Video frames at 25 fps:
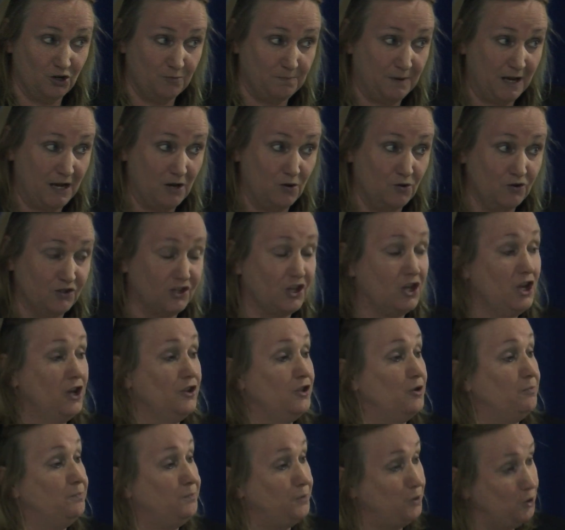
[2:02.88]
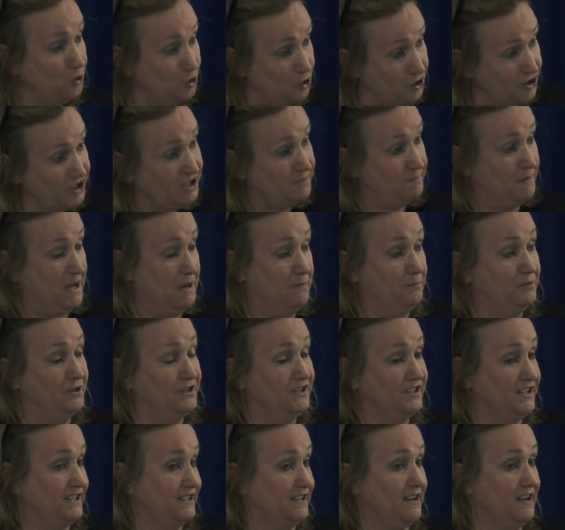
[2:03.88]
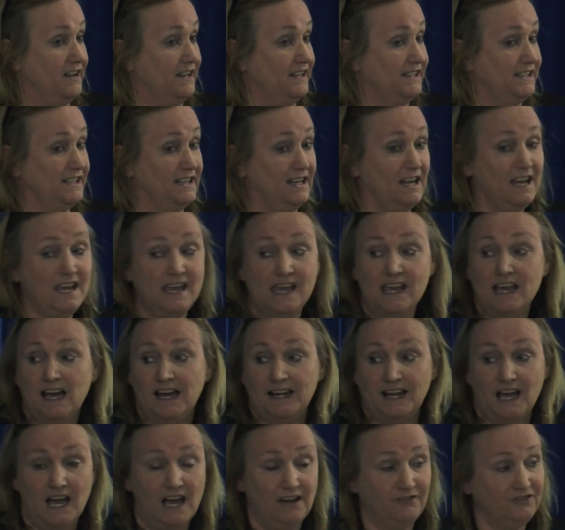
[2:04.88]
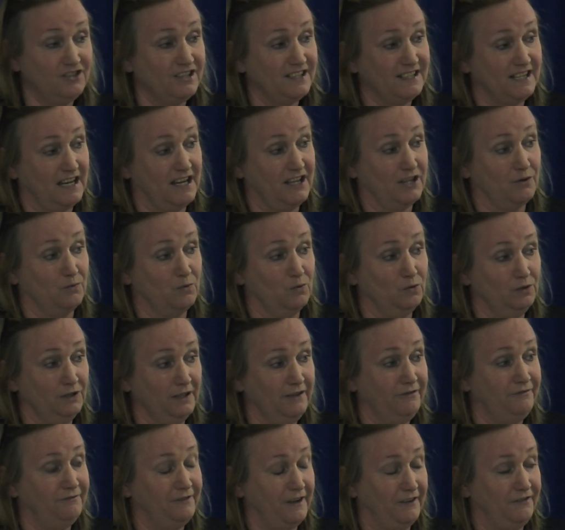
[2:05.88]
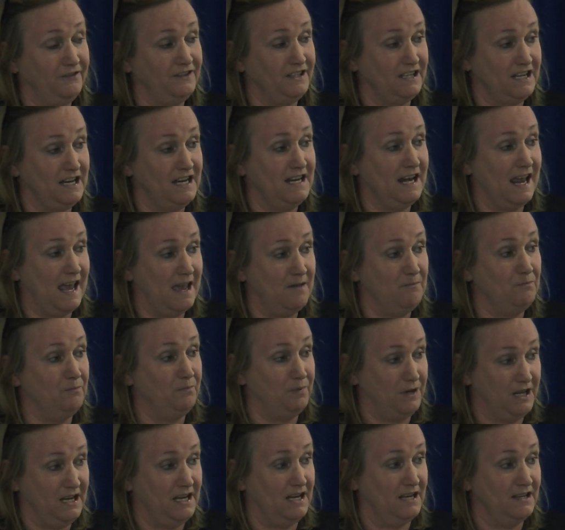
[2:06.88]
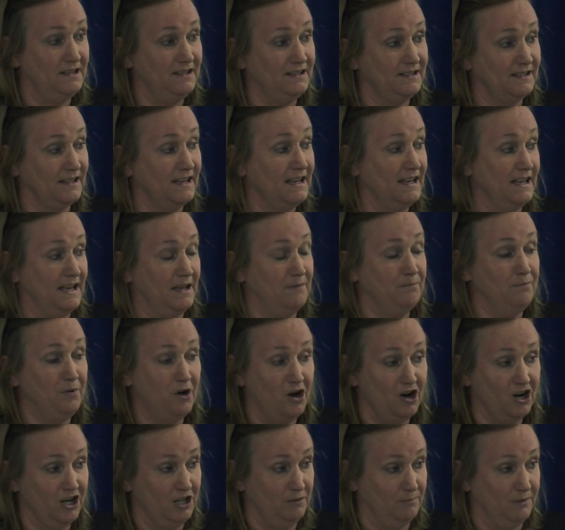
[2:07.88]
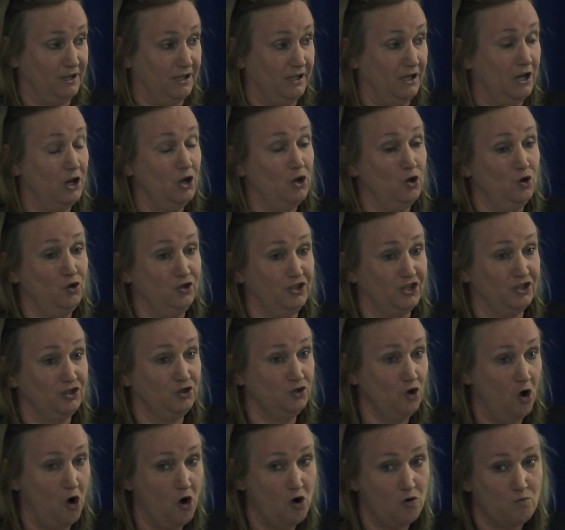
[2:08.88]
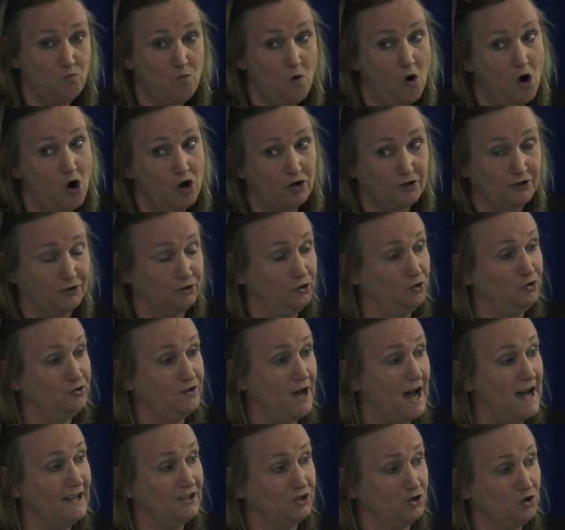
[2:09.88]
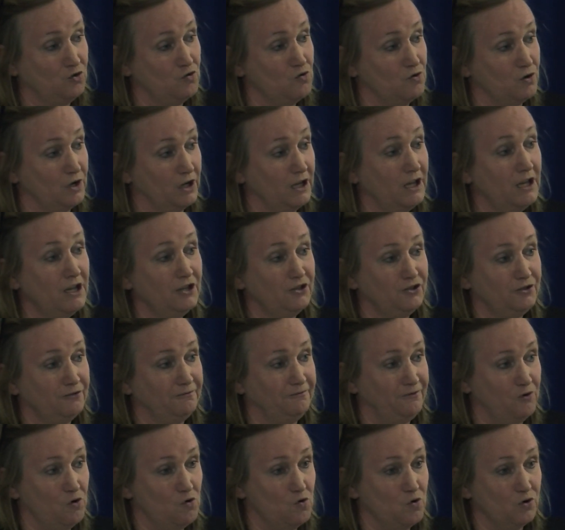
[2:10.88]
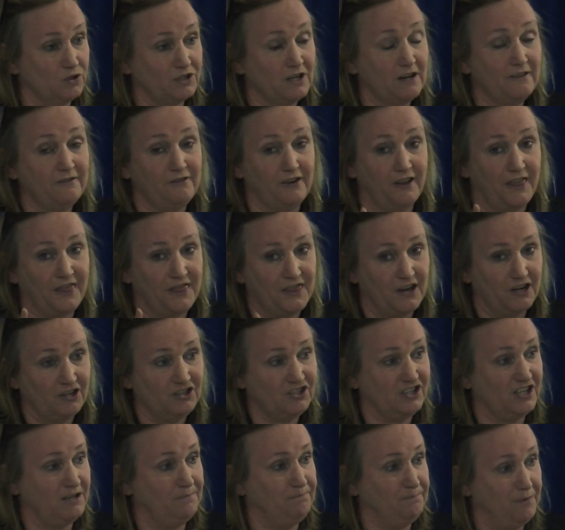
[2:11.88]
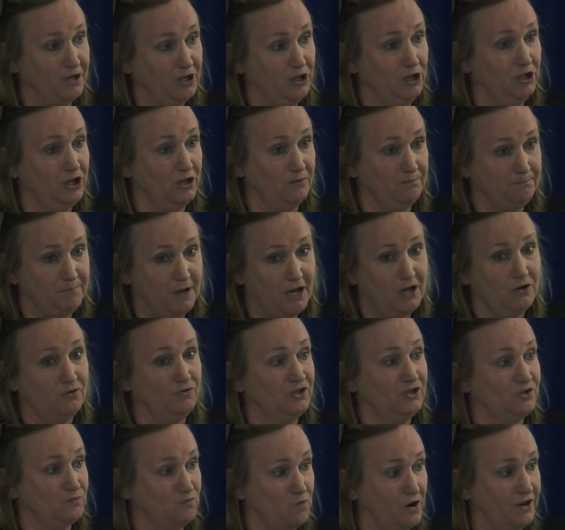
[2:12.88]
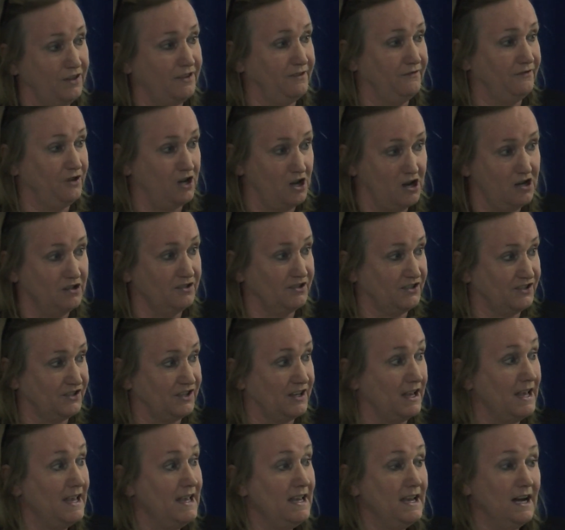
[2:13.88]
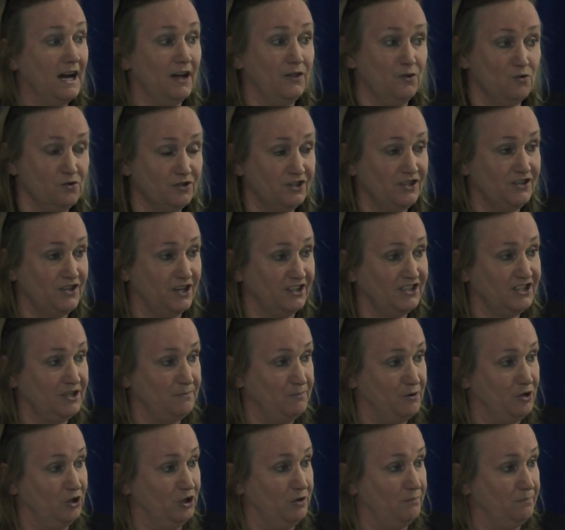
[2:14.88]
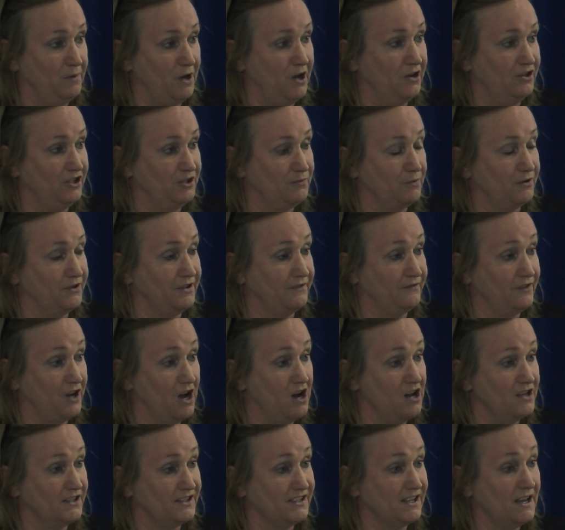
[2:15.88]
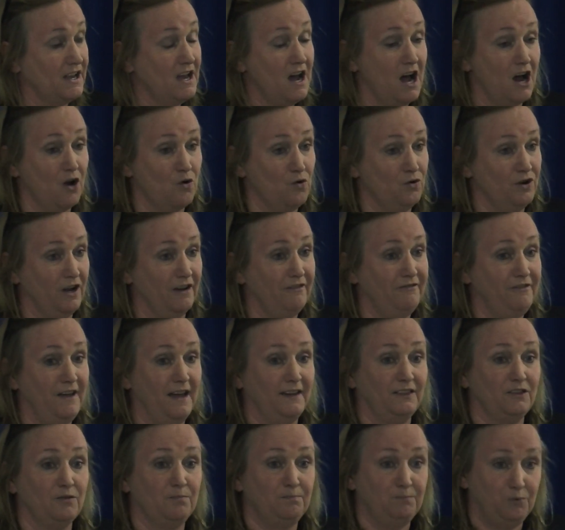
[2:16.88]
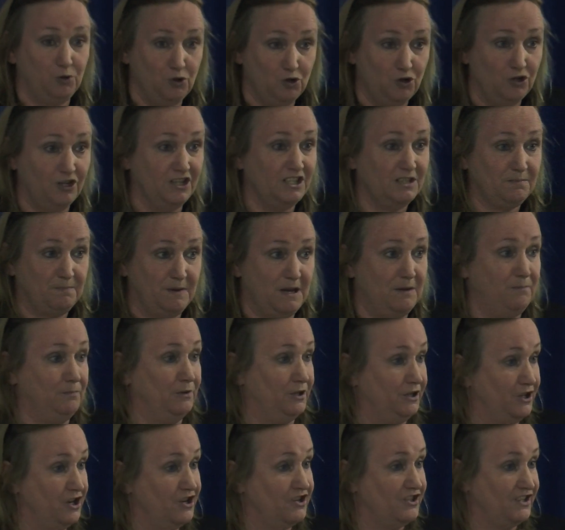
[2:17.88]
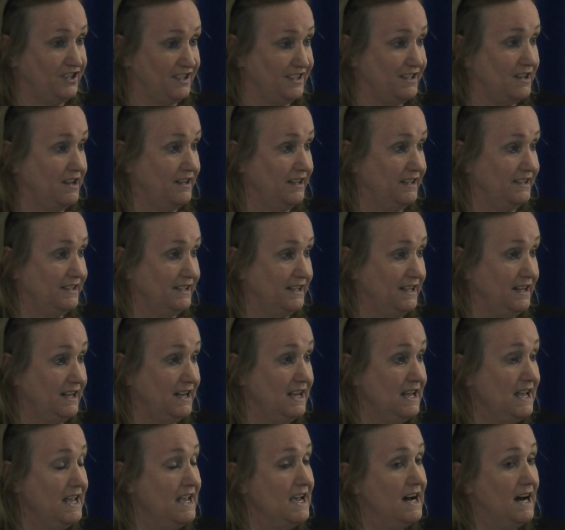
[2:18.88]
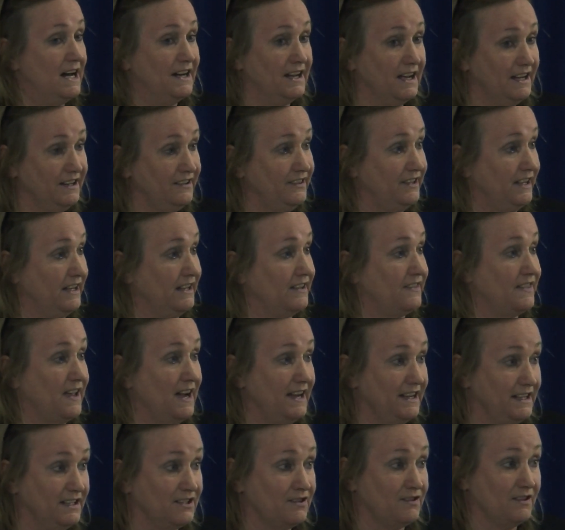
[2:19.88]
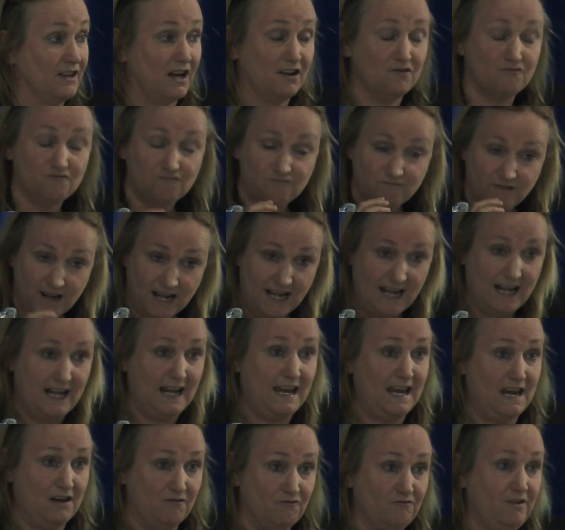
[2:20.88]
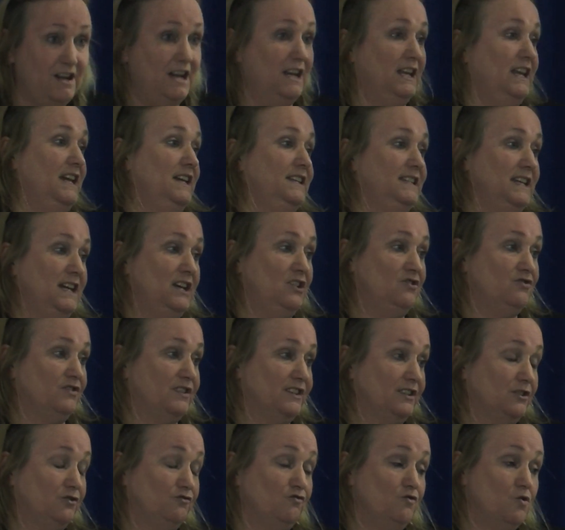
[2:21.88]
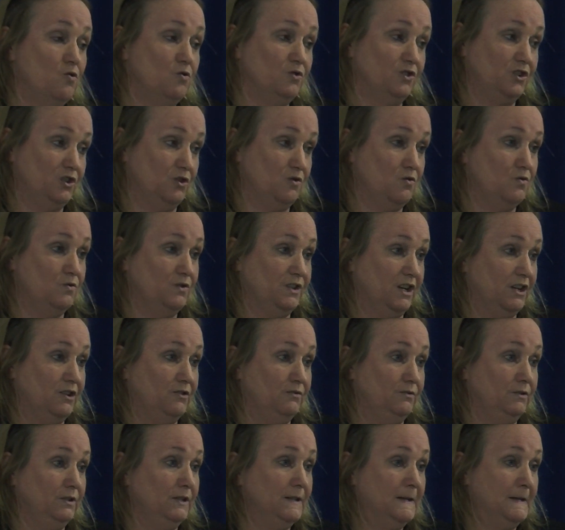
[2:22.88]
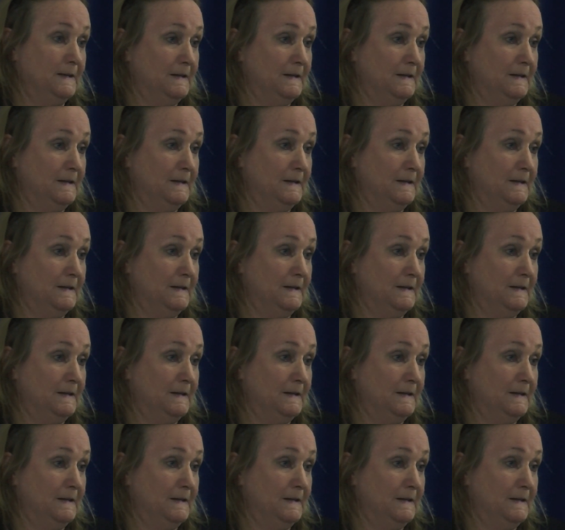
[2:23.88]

our belts, the poorest people in society. And I have to say, there are only 15 MPs in Parliament who did not walk through that door to vote for £30 billion worth of cuts. And those £30 billion worth of cuts are going to affect the poorest people in our society. And I think that is a really, really dangerous road to go down.